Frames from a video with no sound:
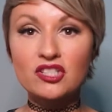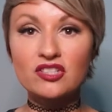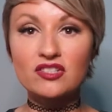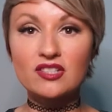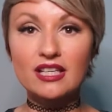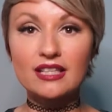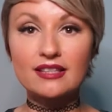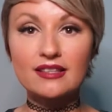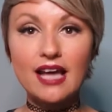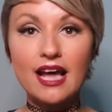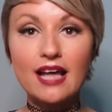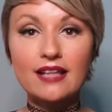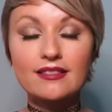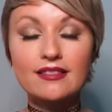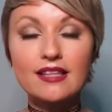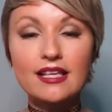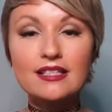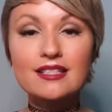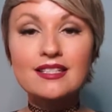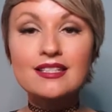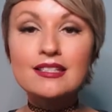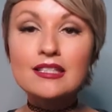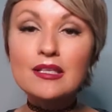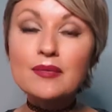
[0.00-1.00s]
like that
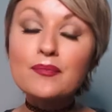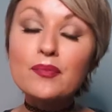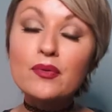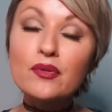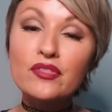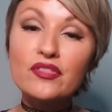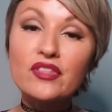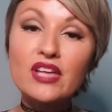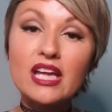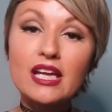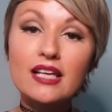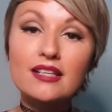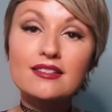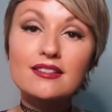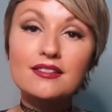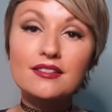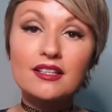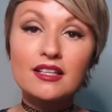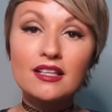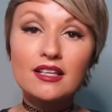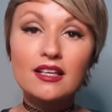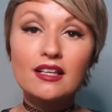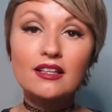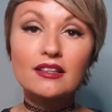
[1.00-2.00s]
simple things
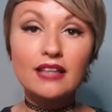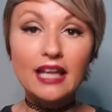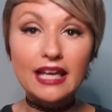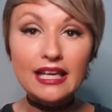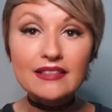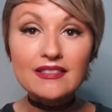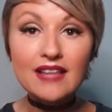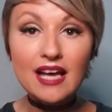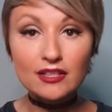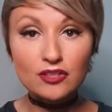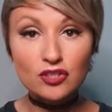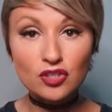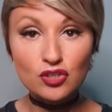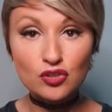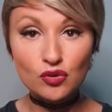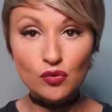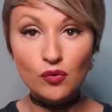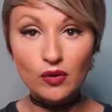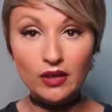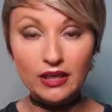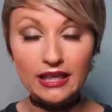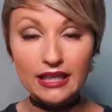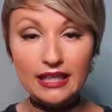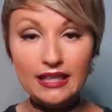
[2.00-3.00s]
like that
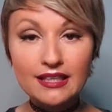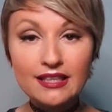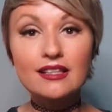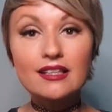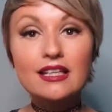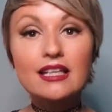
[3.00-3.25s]
story